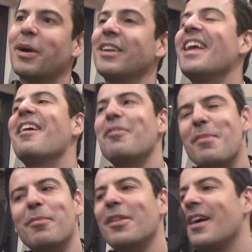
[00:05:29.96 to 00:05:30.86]
But yeah, I
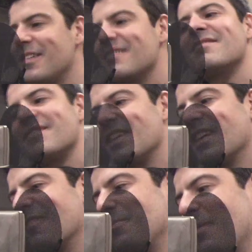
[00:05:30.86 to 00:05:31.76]
remember that.
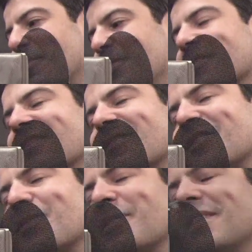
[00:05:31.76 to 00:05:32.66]
I remember.
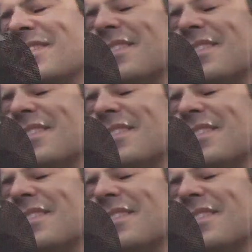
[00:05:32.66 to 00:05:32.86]
Sure.